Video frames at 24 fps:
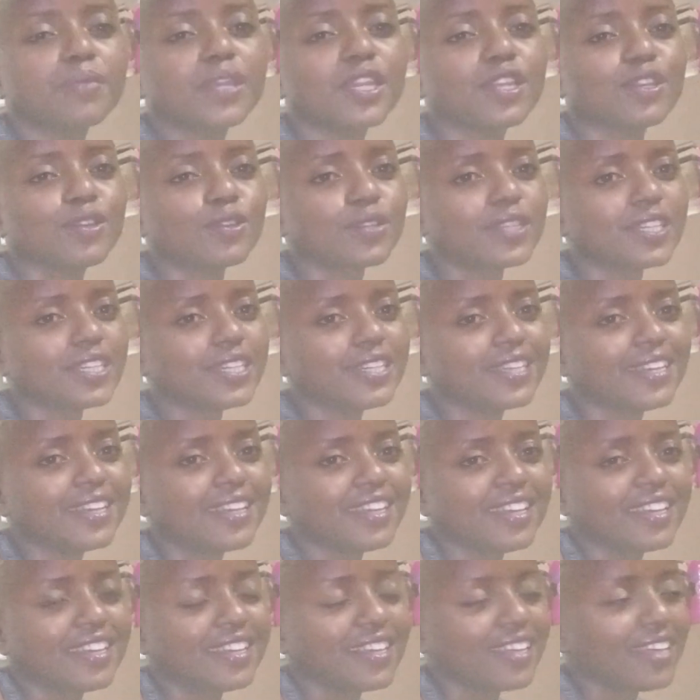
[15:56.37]
million?
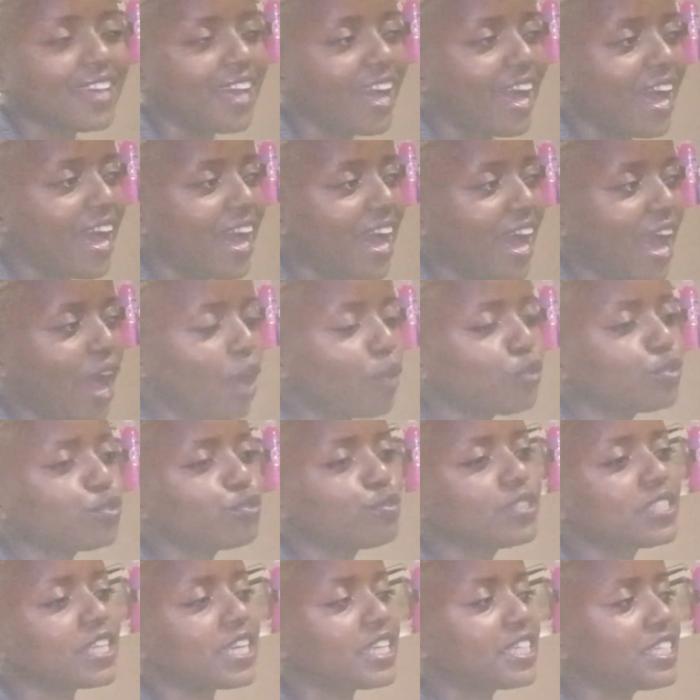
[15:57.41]
How do
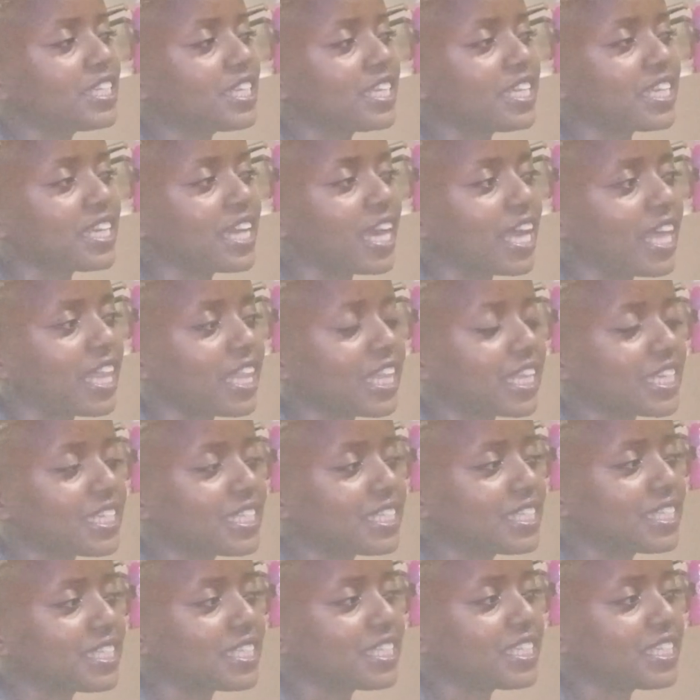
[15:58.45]
you start telling her that